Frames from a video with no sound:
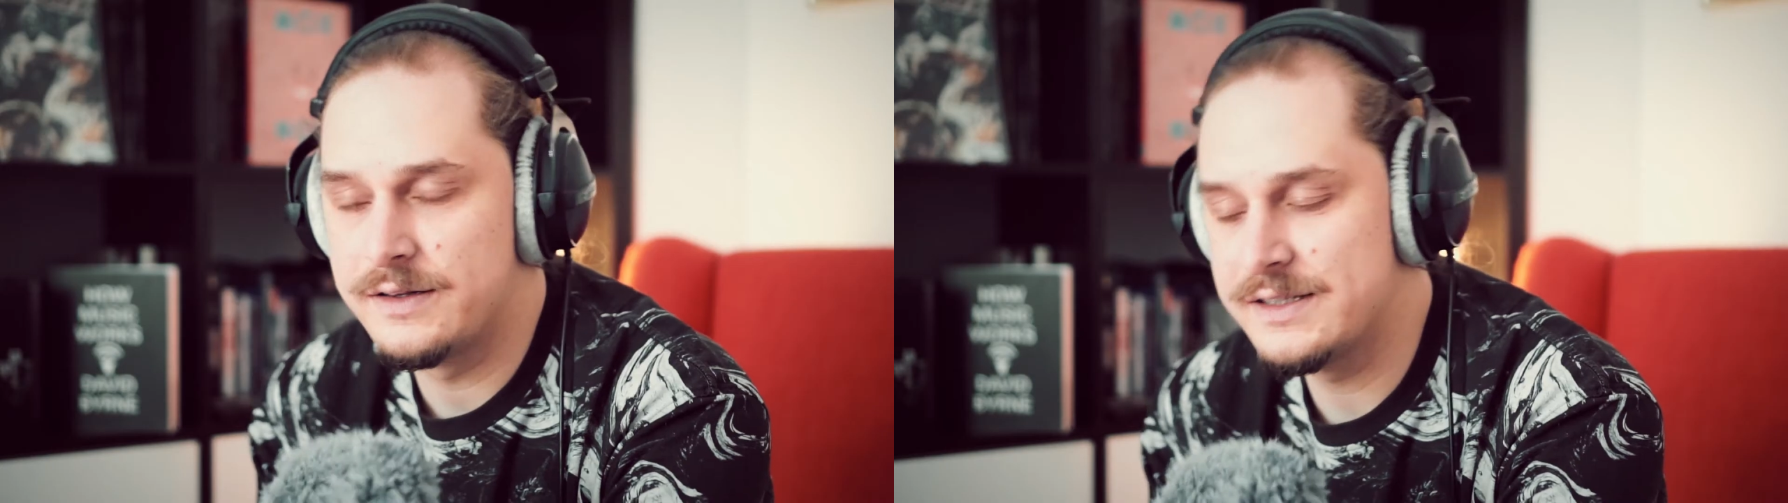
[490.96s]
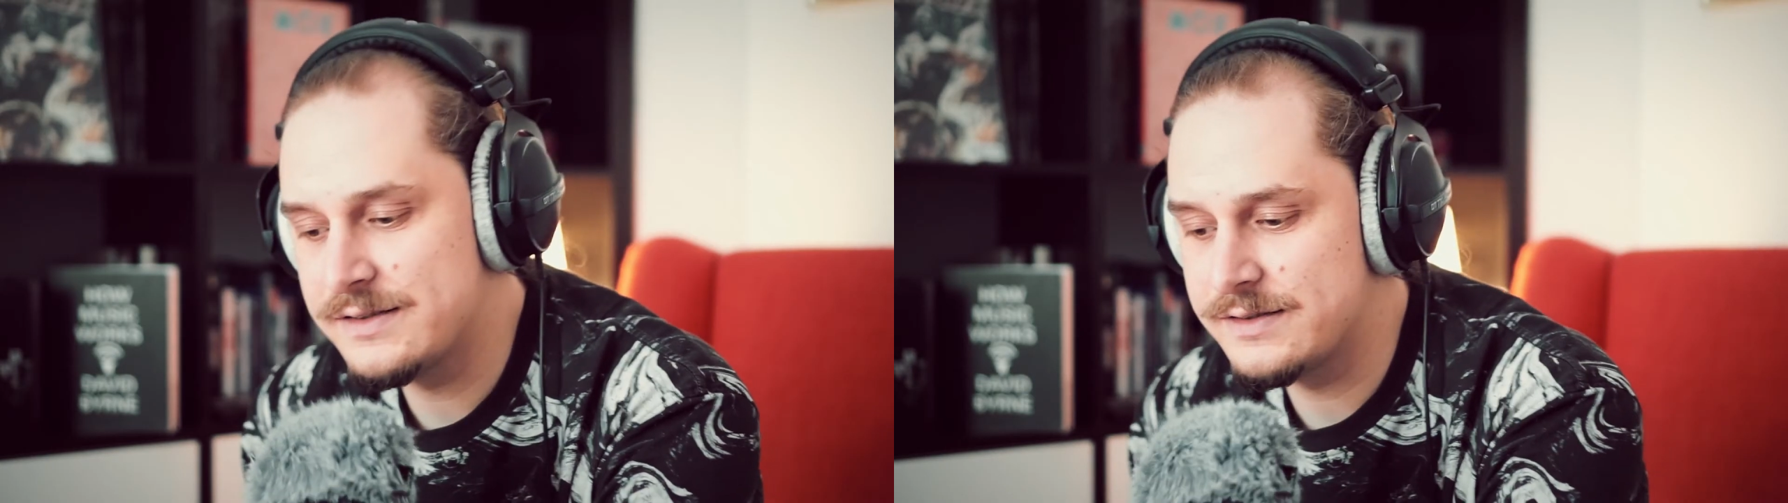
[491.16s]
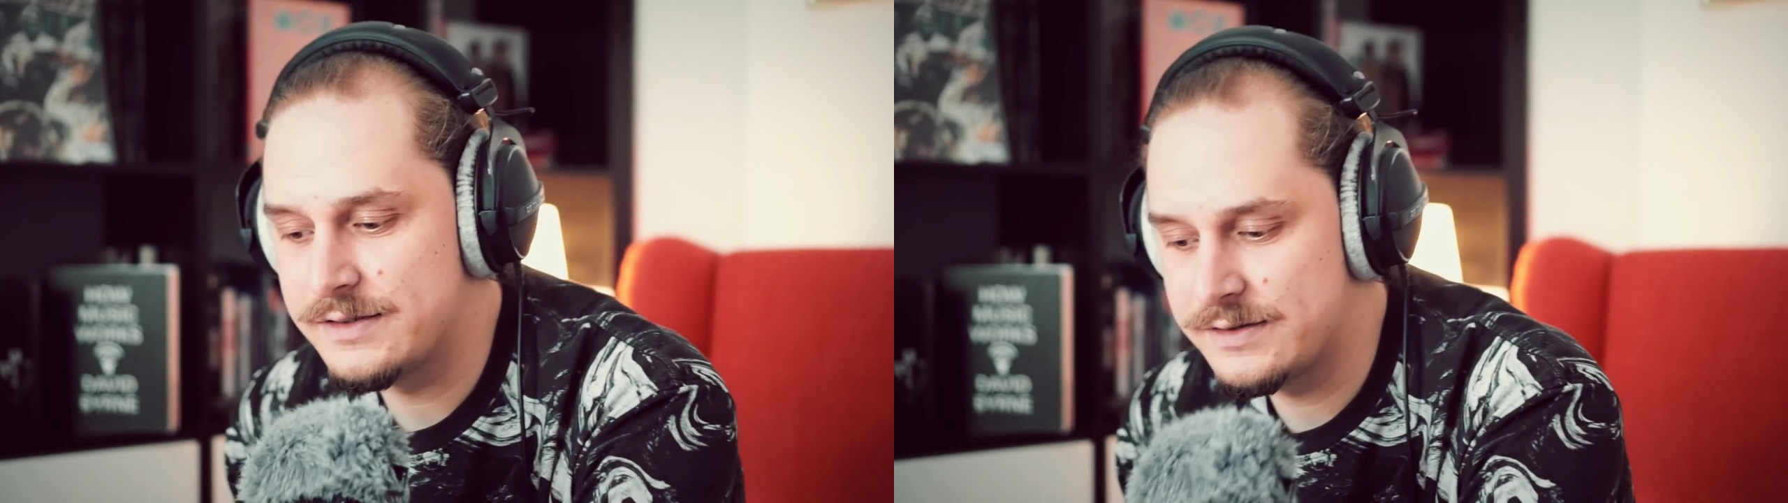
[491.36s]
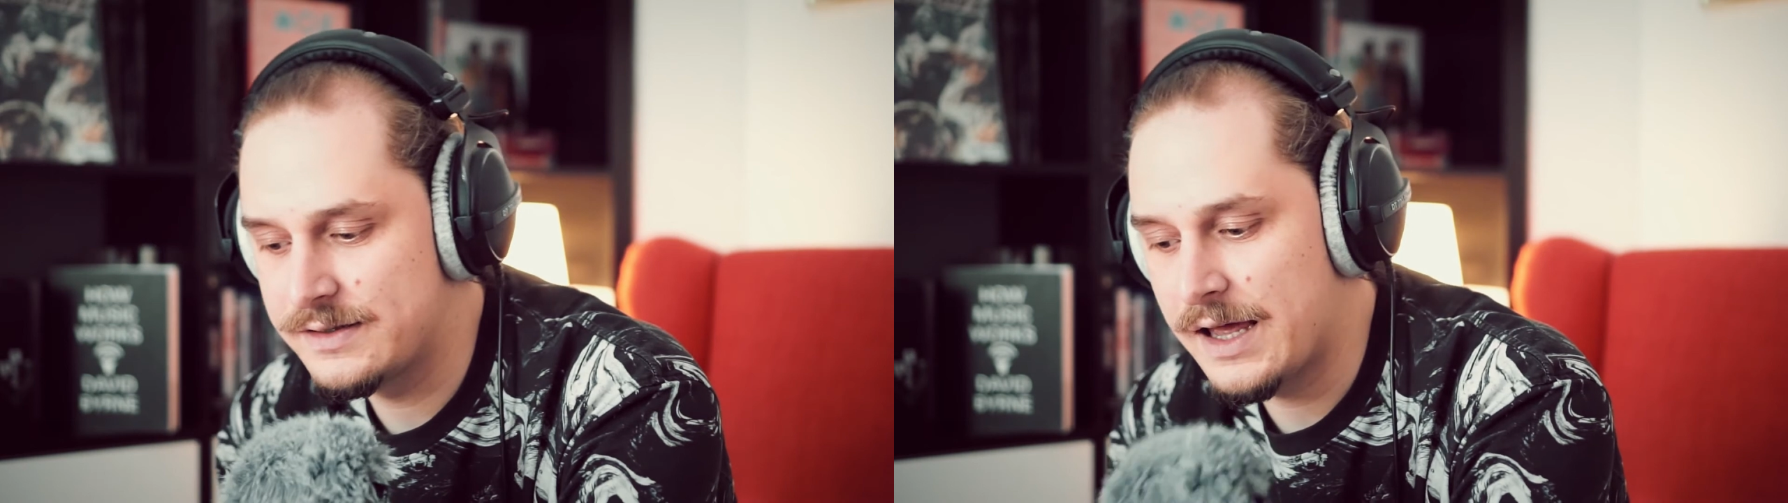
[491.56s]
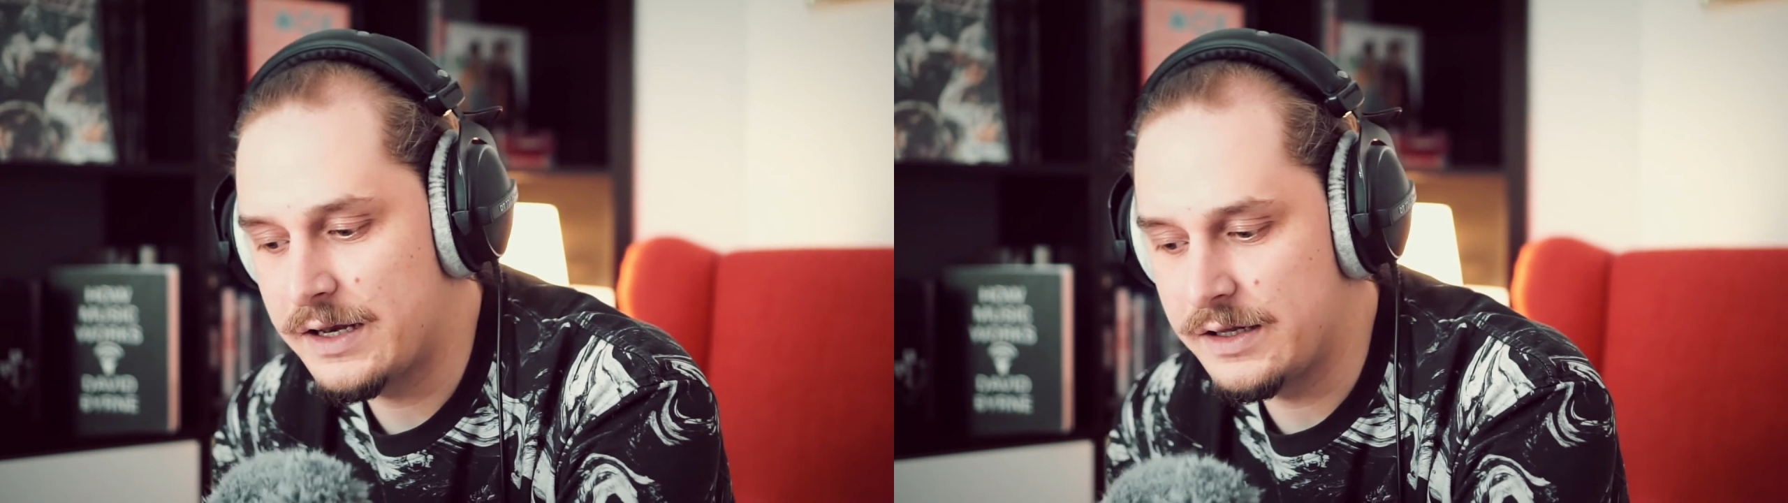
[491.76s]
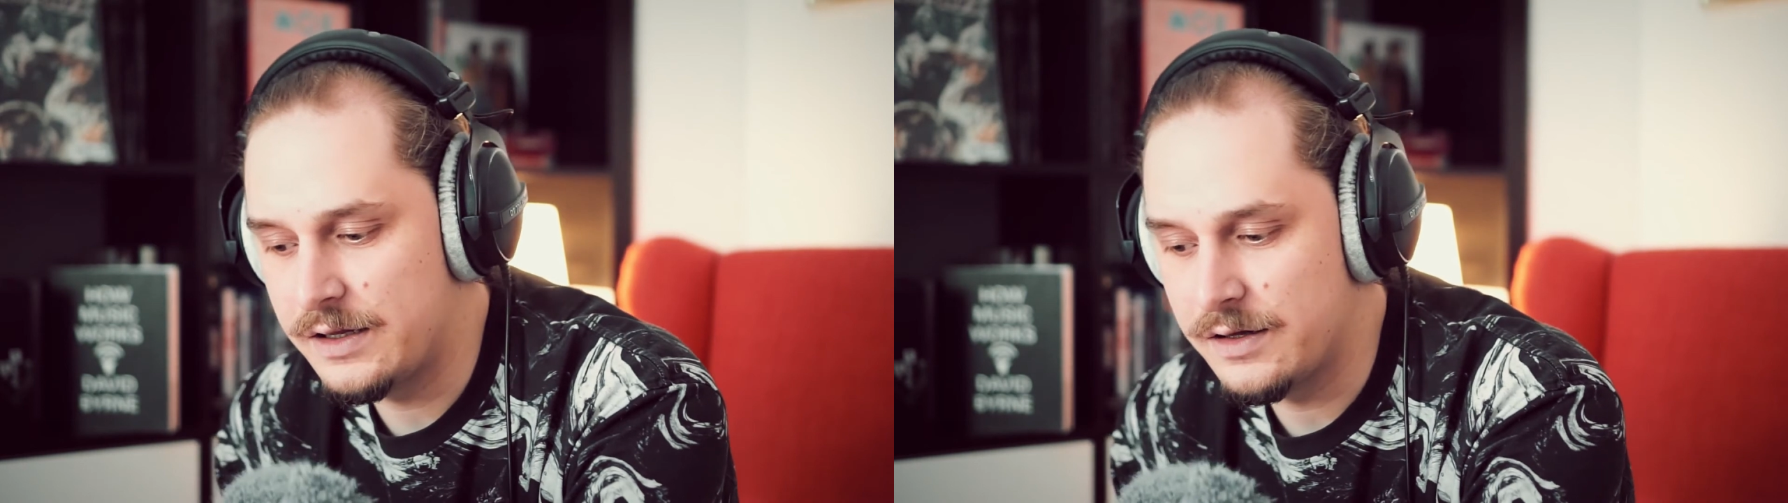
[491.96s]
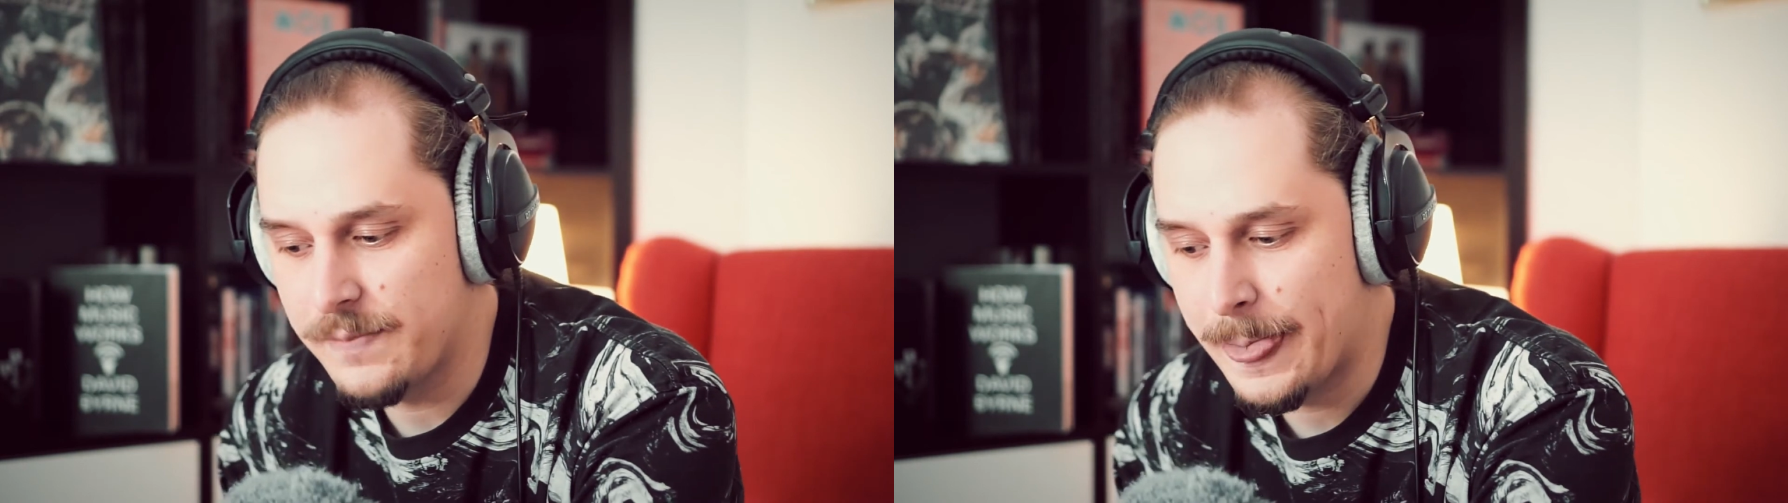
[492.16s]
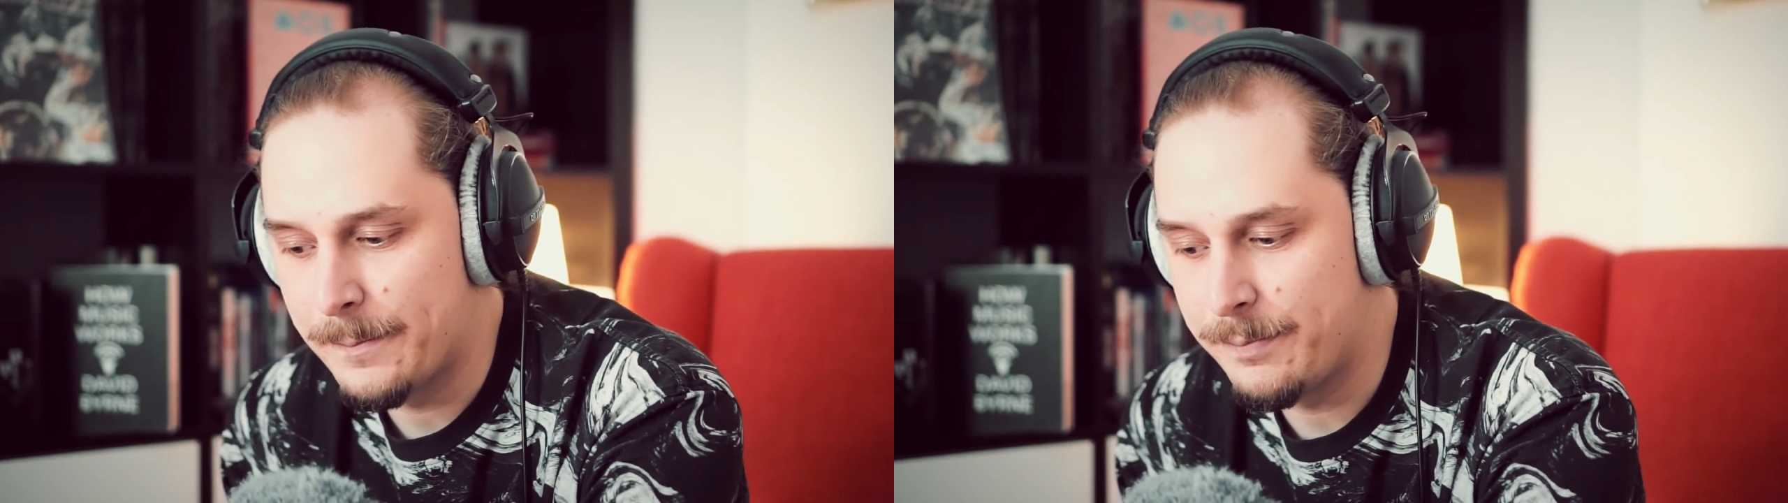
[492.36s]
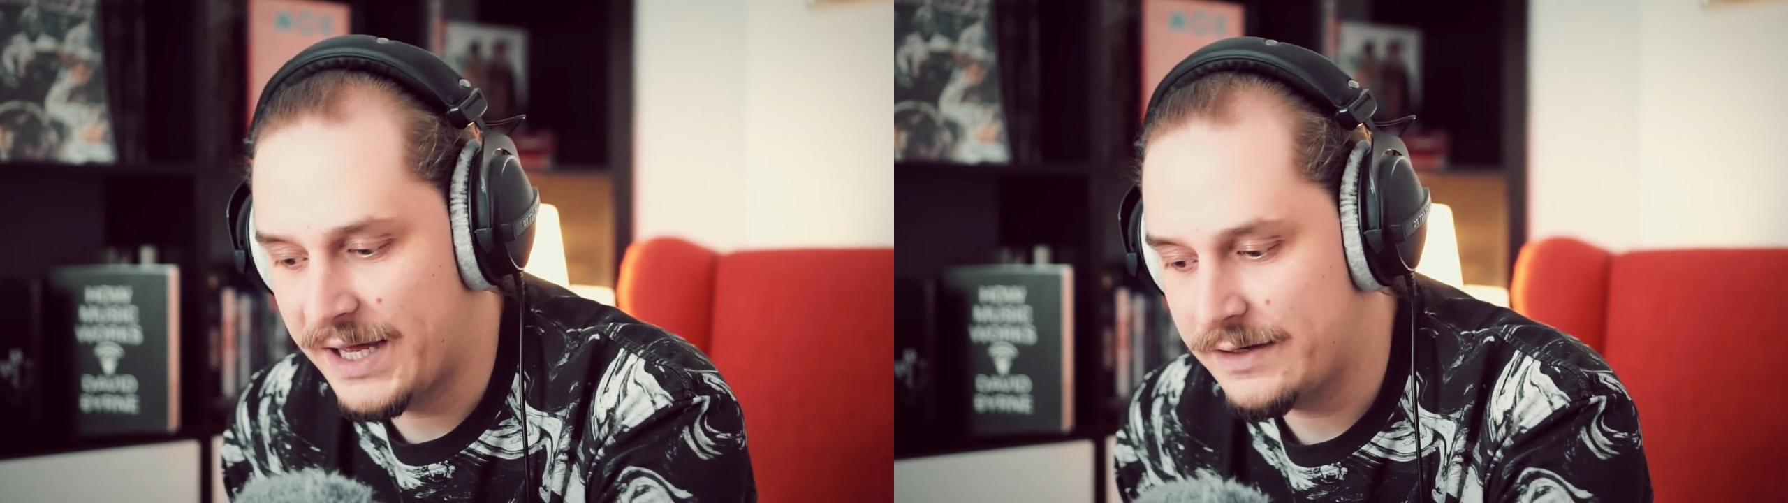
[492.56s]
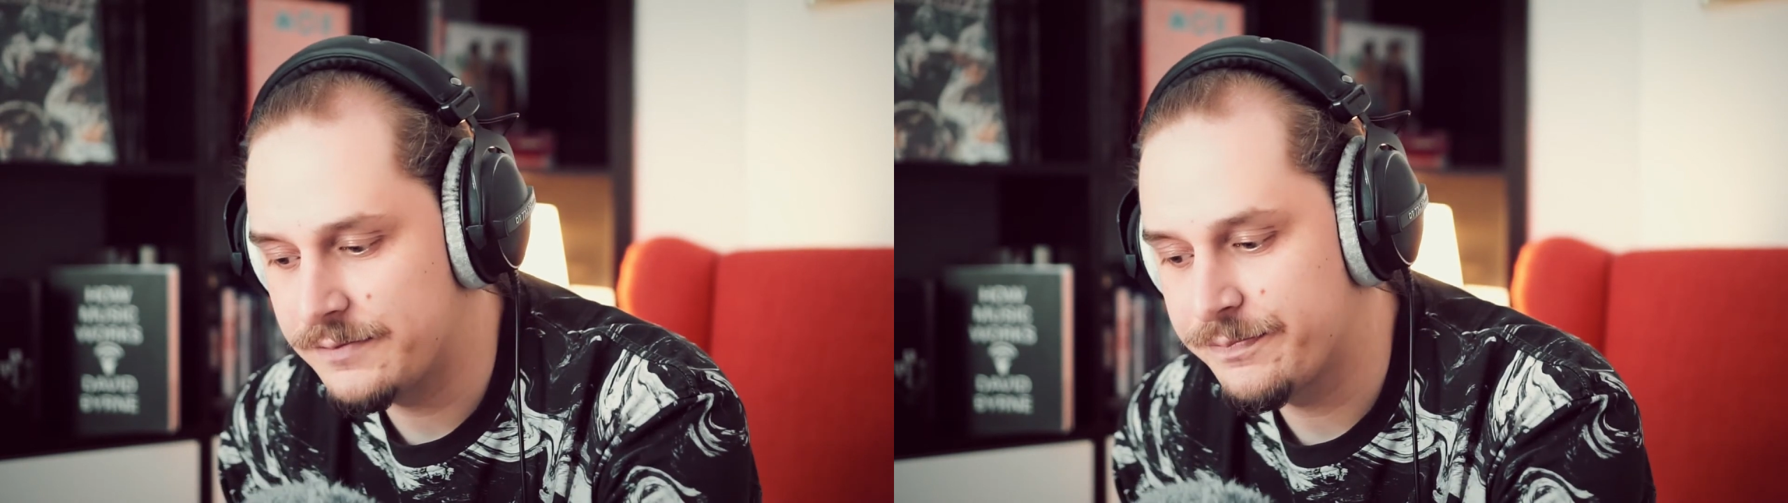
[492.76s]
This is the steady
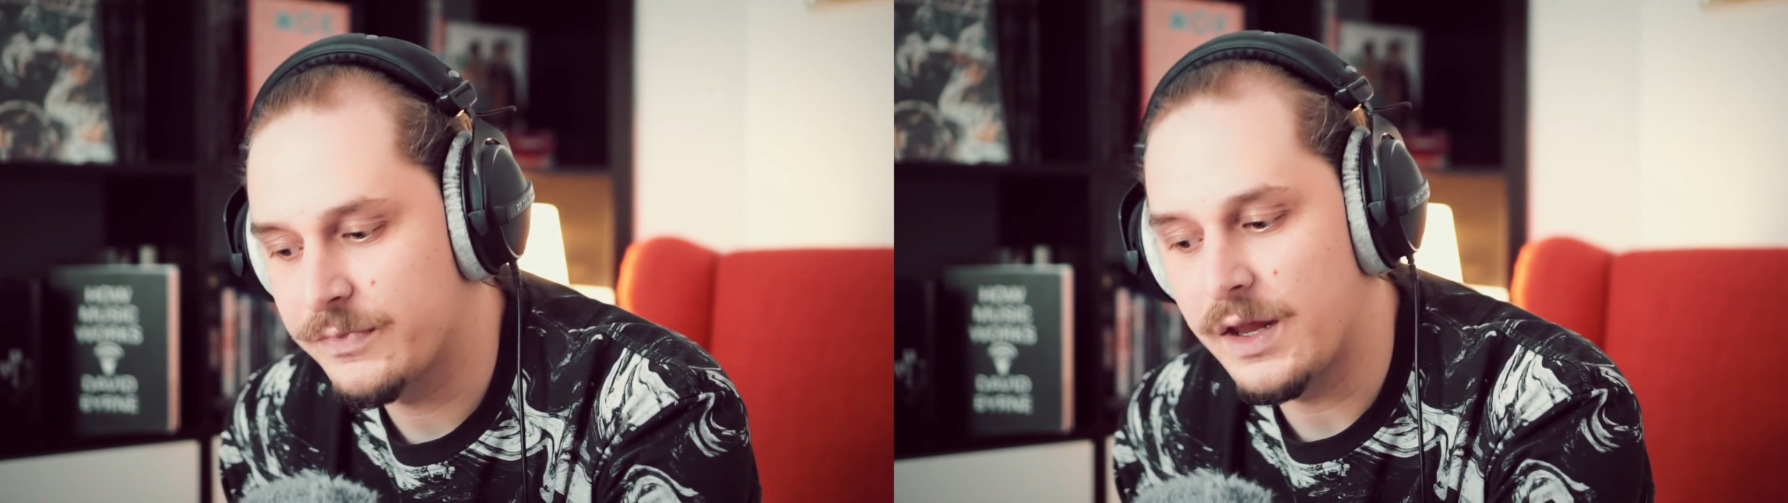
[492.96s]
pad.